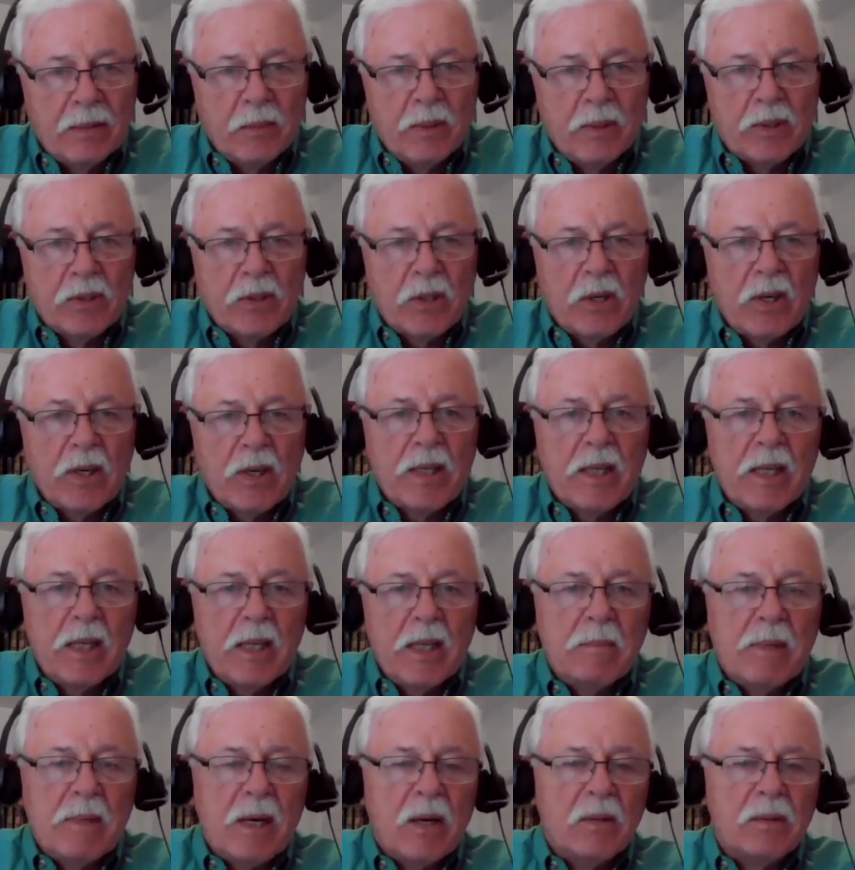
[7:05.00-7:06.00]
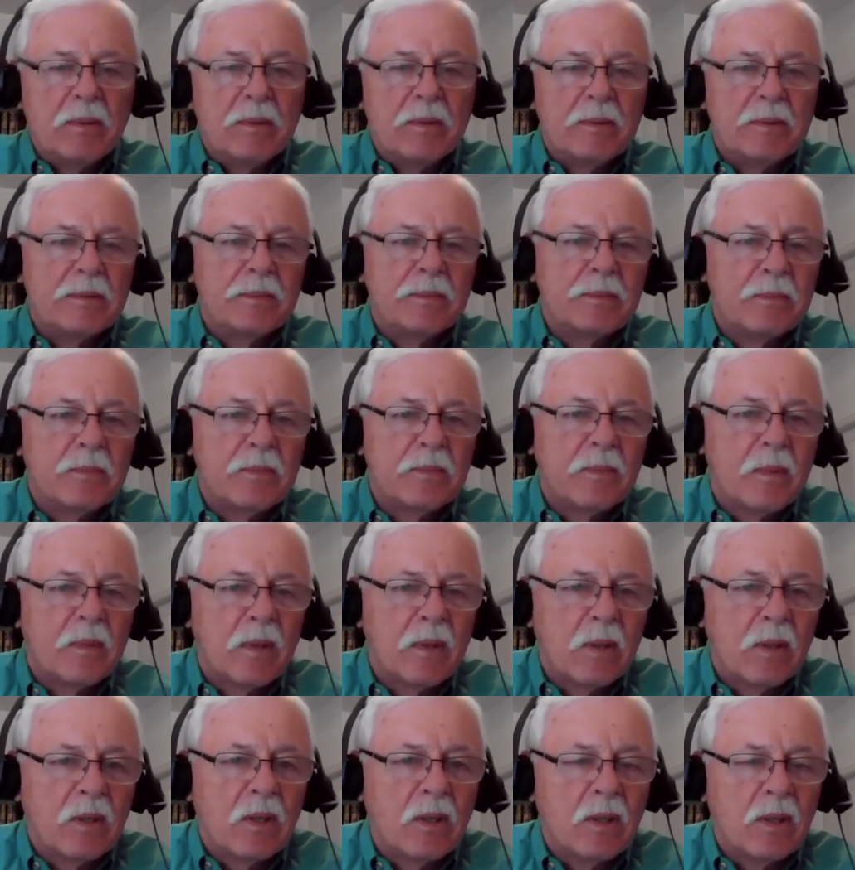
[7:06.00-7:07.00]
we're talking about
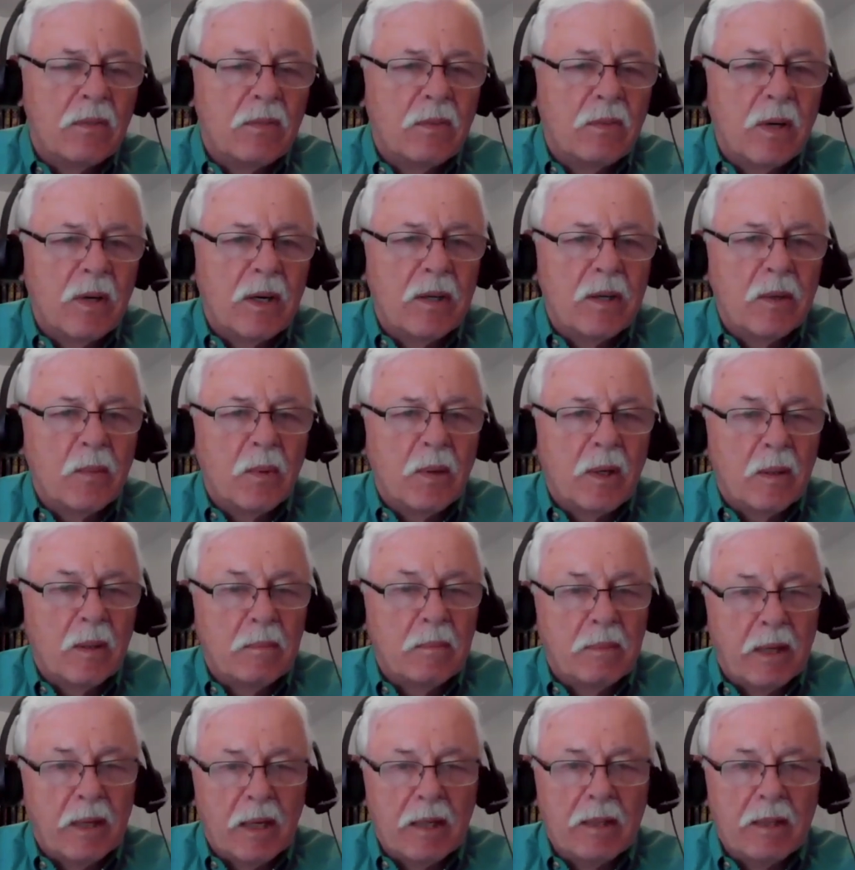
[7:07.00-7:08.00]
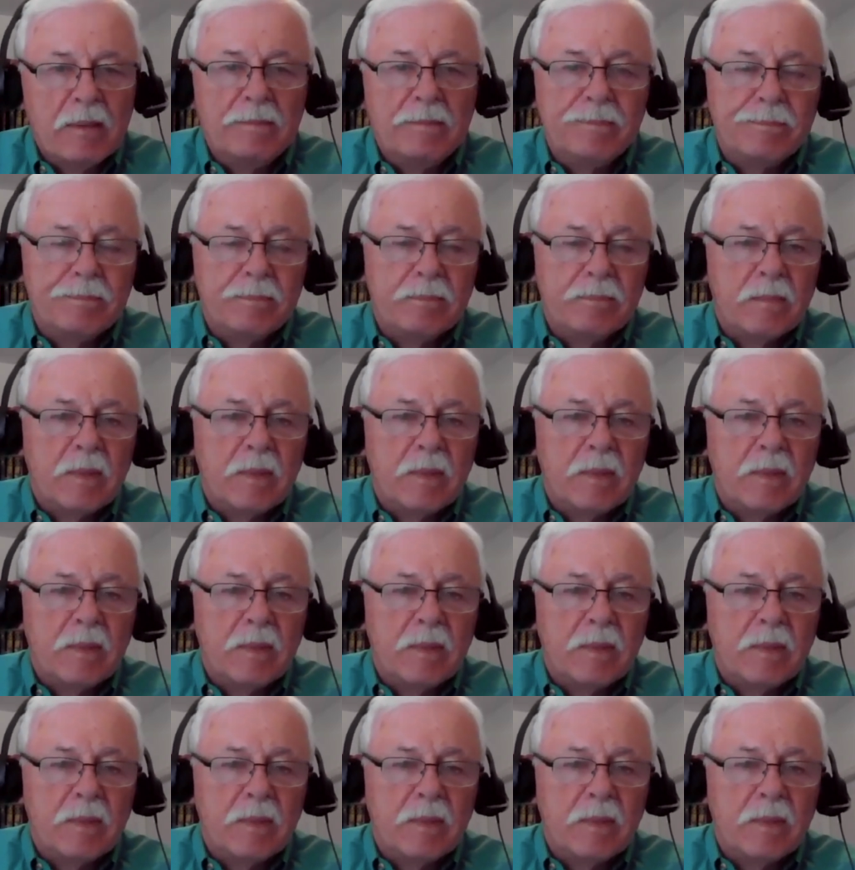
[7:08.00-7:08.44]
could very well have been